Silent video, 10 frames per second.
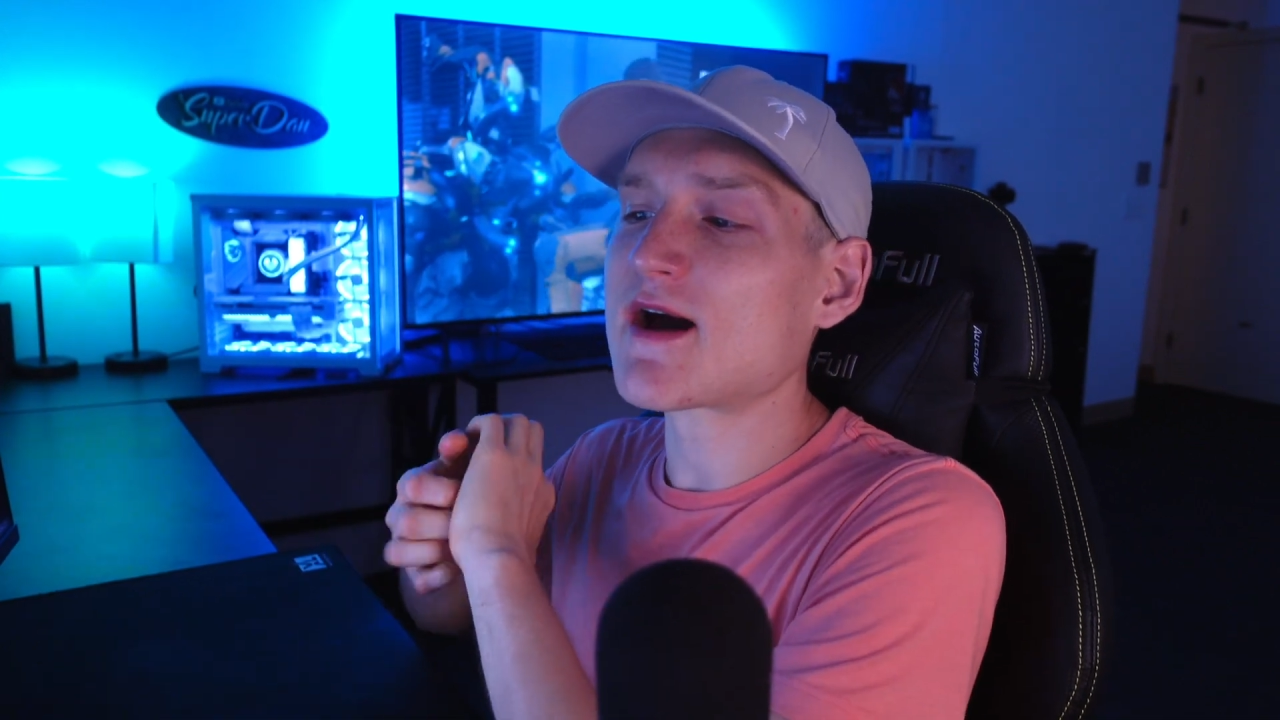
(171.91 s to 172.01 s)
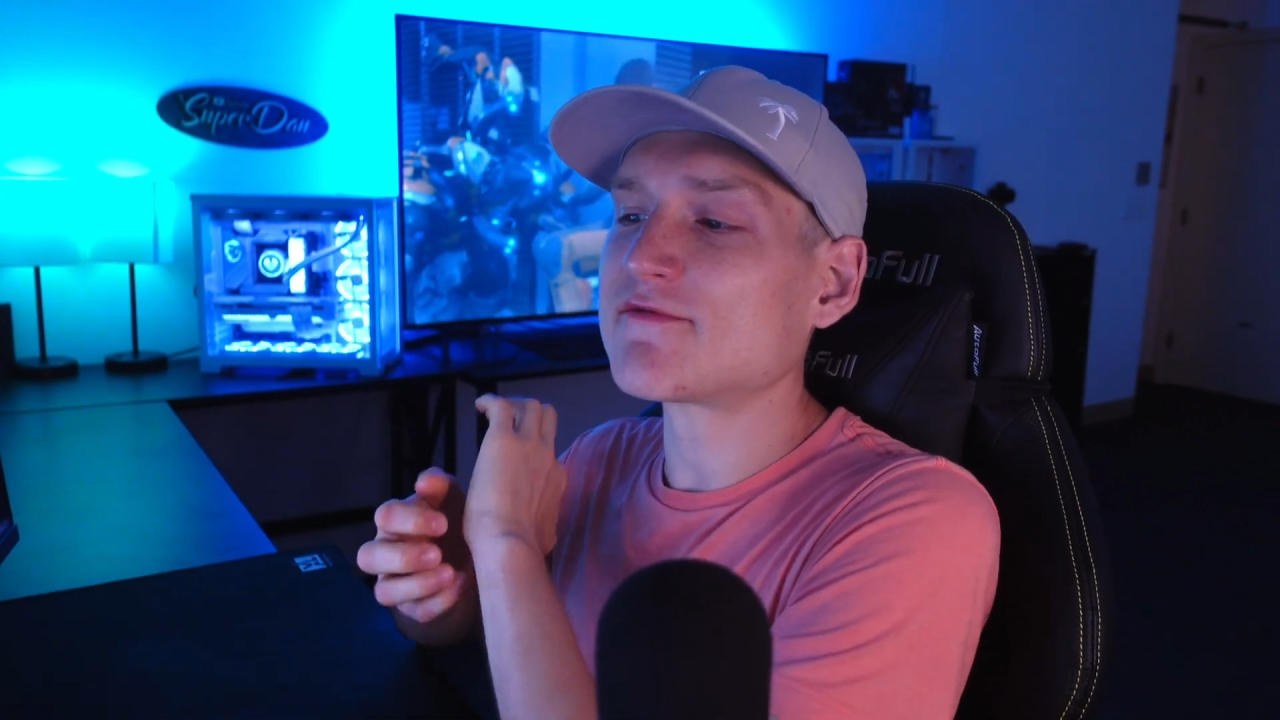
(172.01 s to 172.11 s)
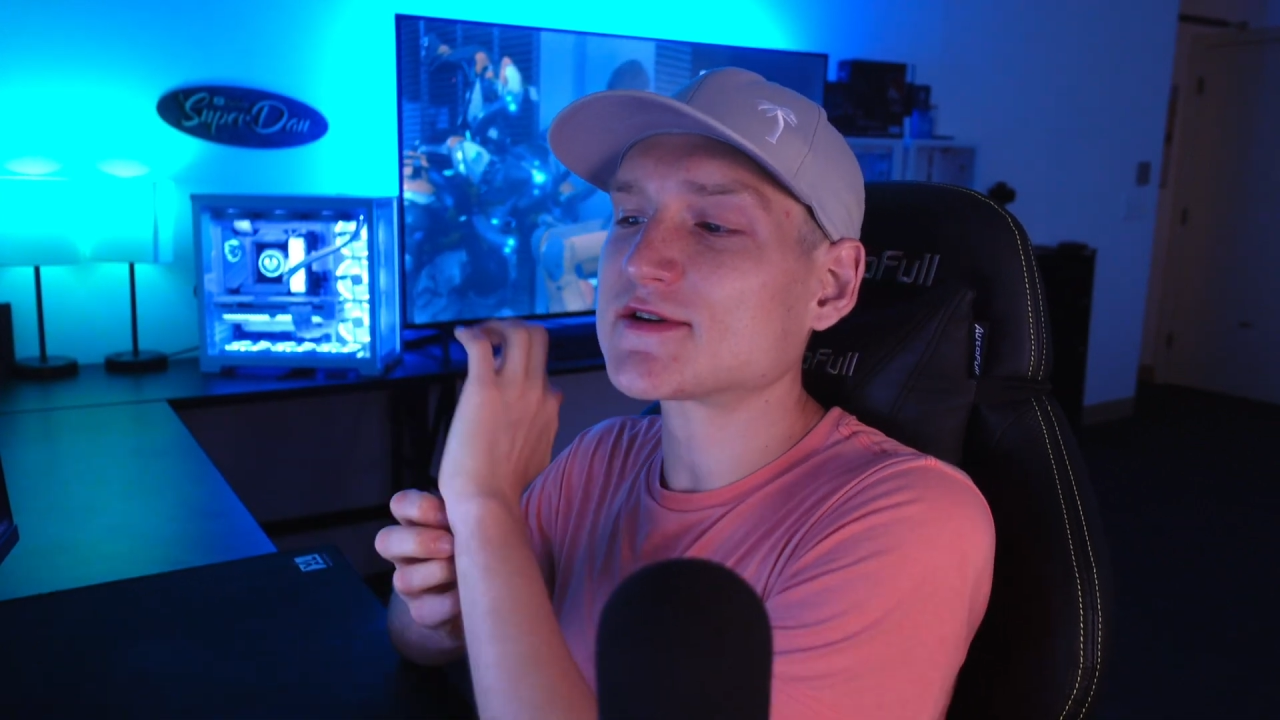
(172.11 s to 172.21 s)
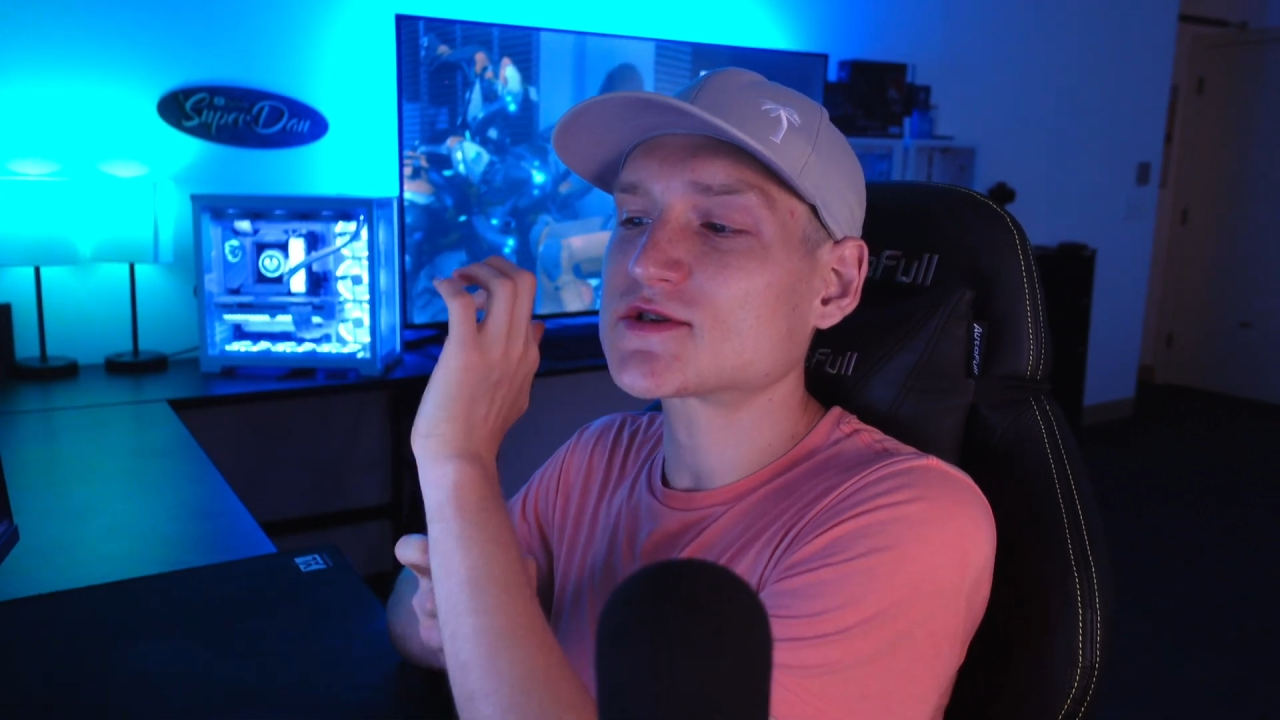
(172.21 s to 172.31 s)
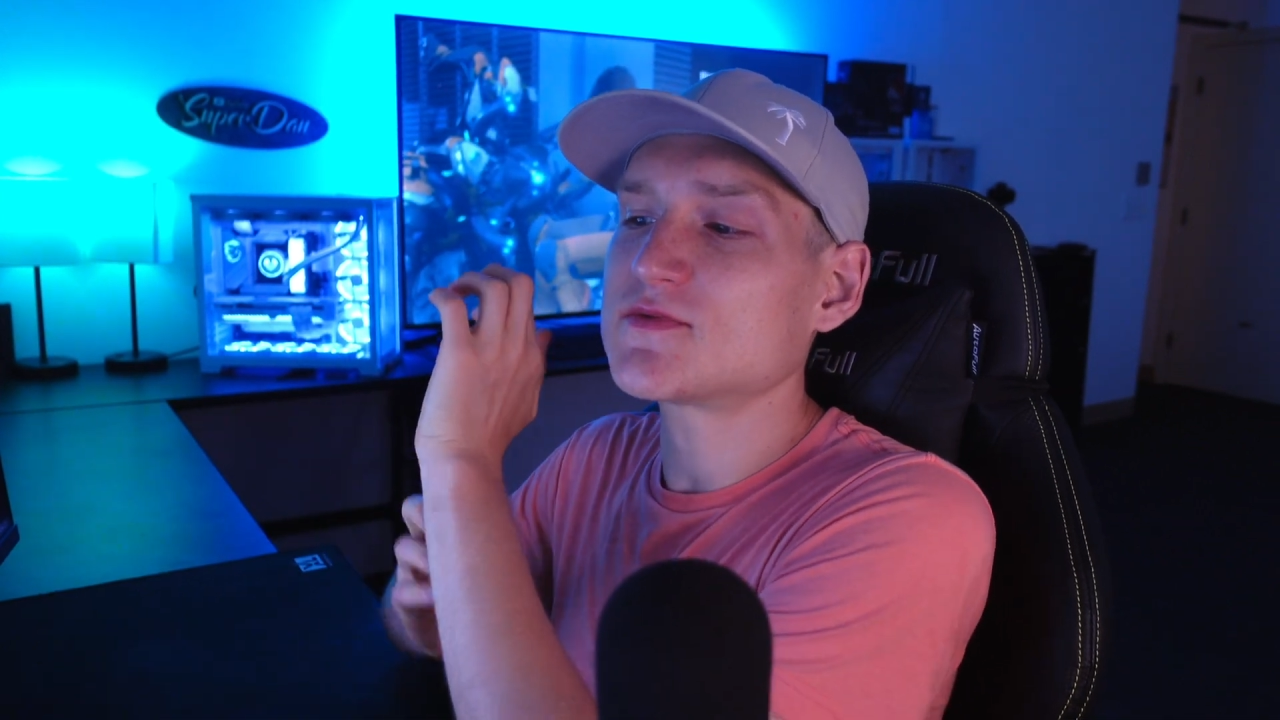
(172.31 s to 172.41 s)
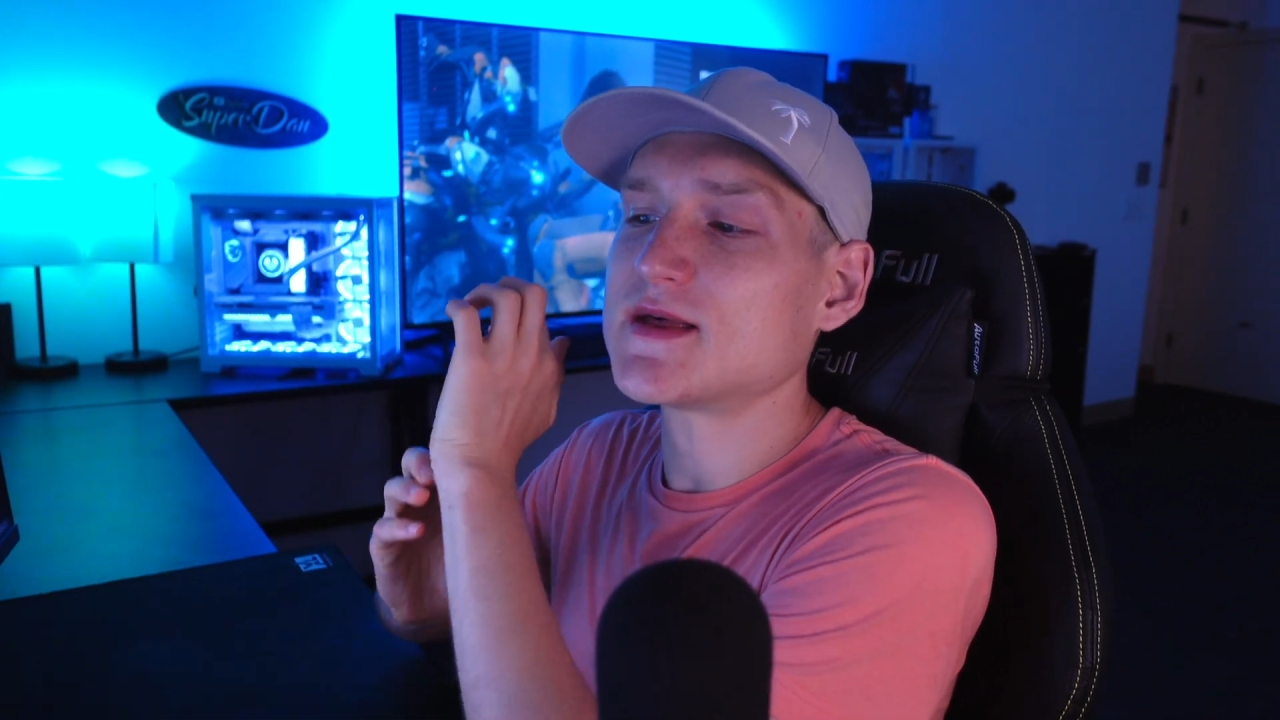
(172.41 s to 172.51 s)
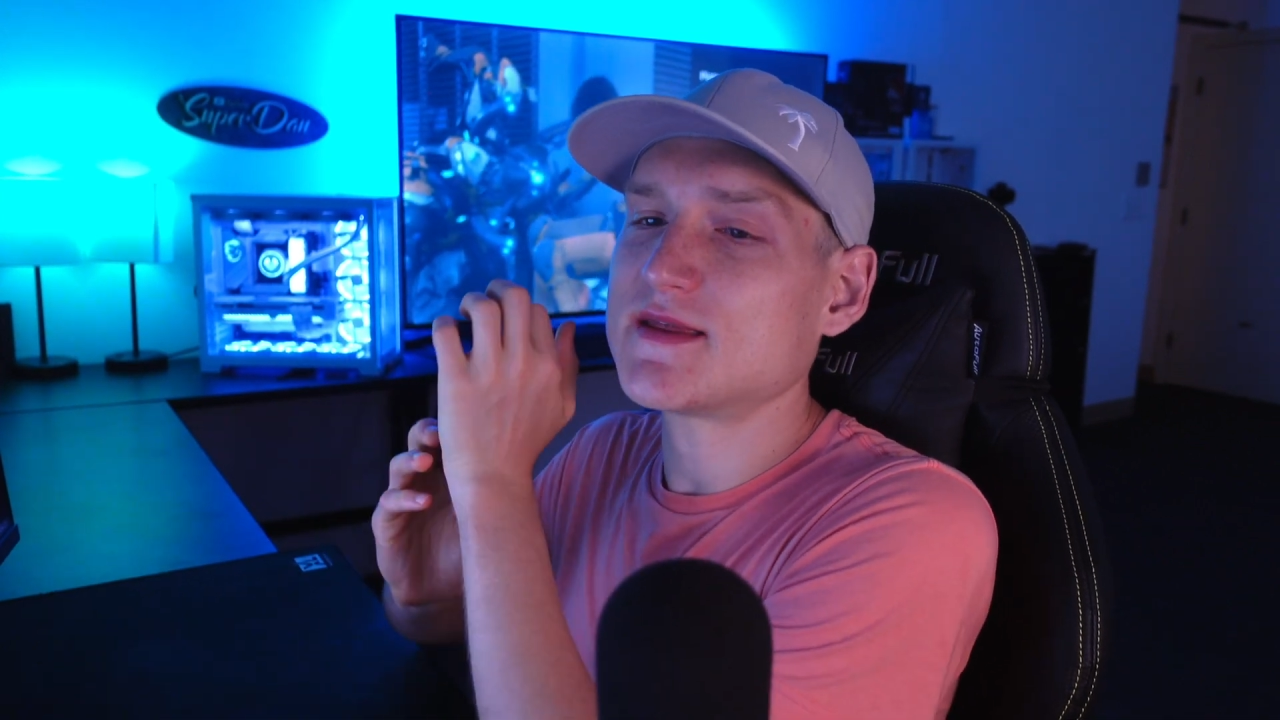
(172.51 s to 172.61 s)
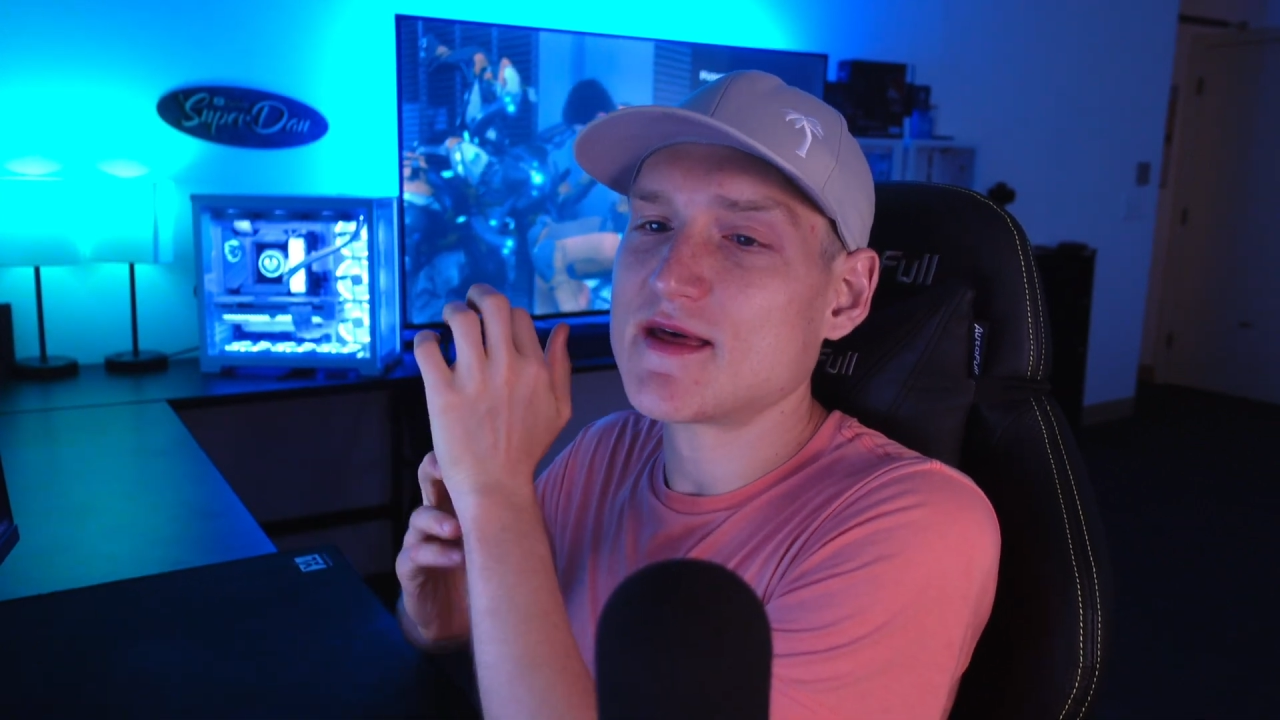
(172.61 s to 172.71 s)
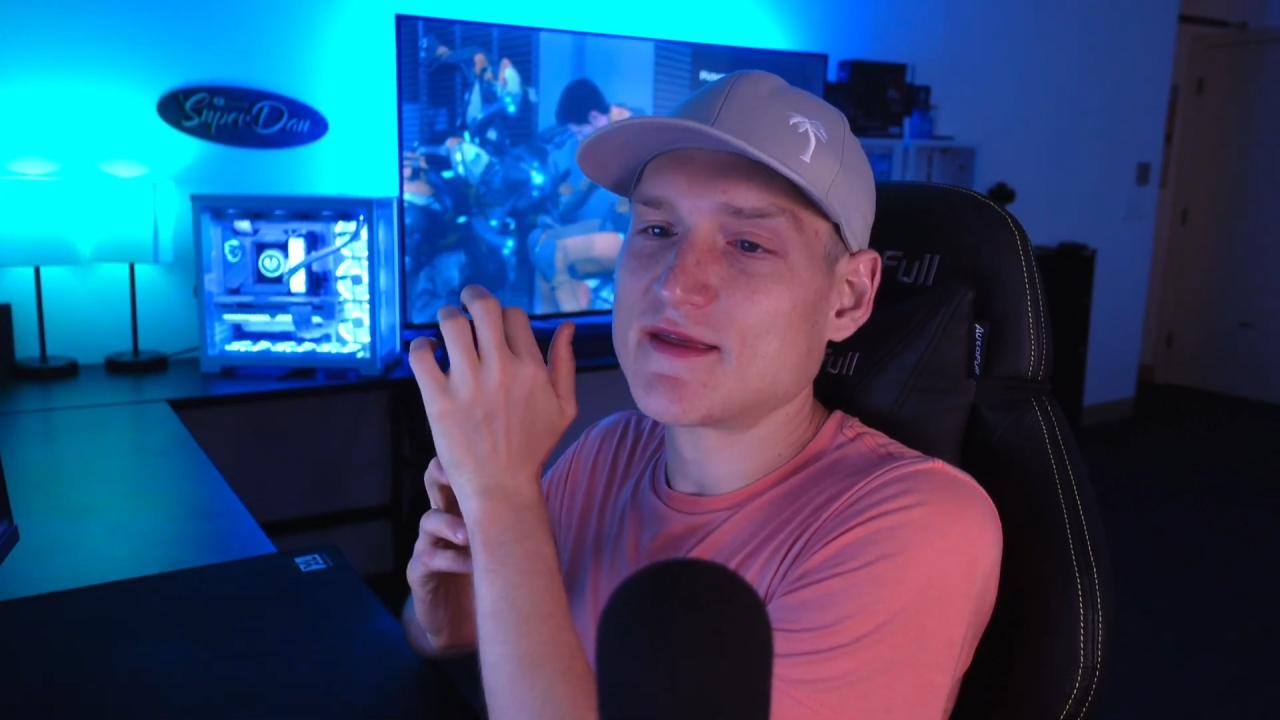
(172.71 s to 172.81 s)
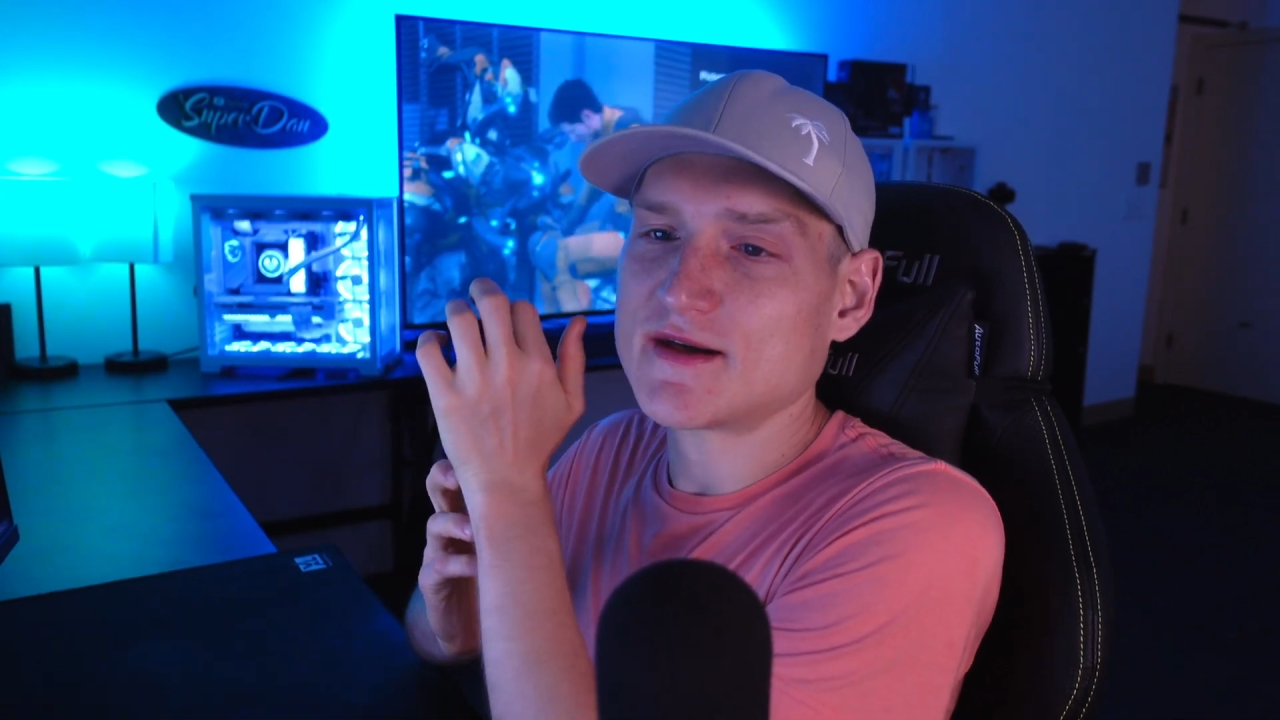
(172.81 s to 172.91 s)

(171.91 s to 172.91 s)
graphics with